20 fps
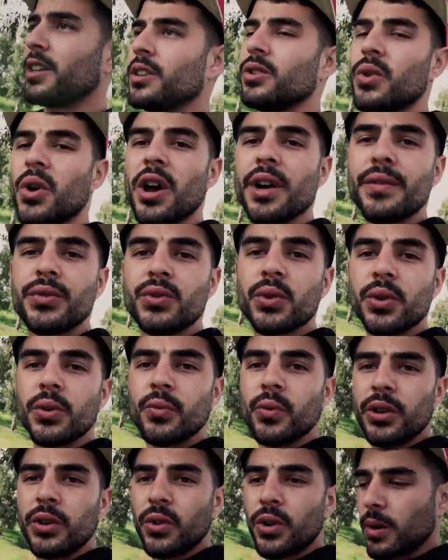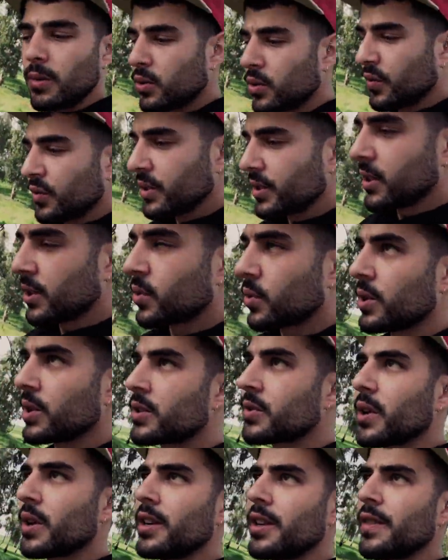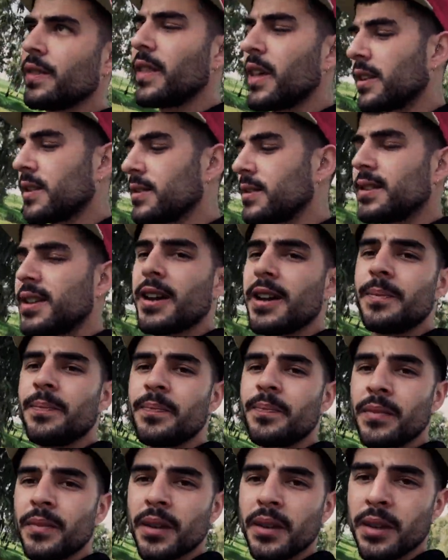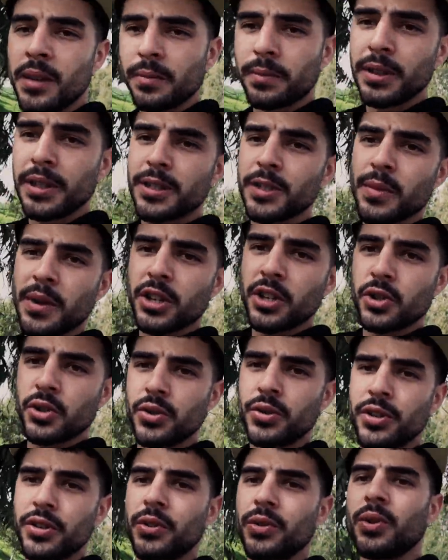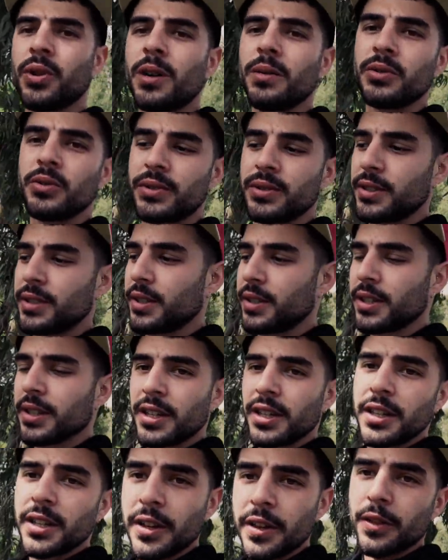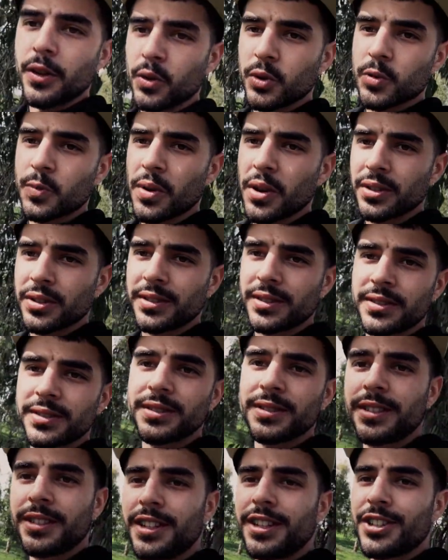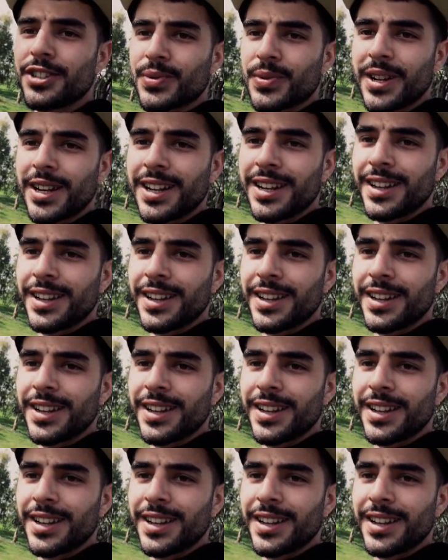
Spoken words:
You have to, when you come to visit to Israel in that time, please make sure that you come to see those spots in Israel.